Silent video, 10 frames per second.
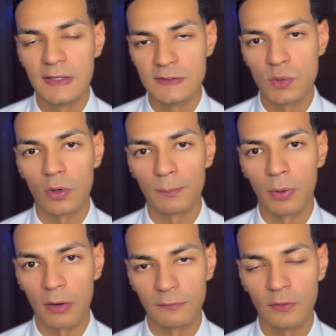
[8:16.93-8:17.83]
Dior
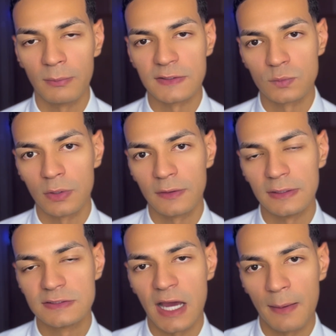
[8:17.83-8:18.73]
Parfum as one of
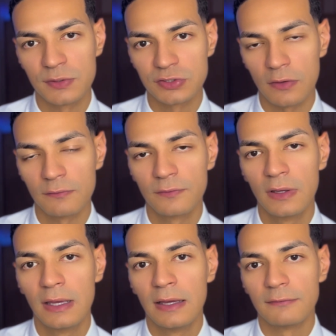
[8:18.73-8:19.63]
the top shelf
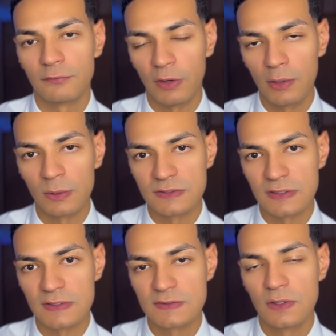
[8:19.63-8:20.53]

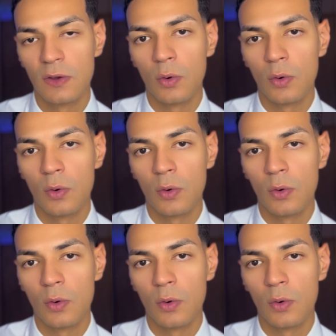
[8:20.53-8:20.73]
fragrances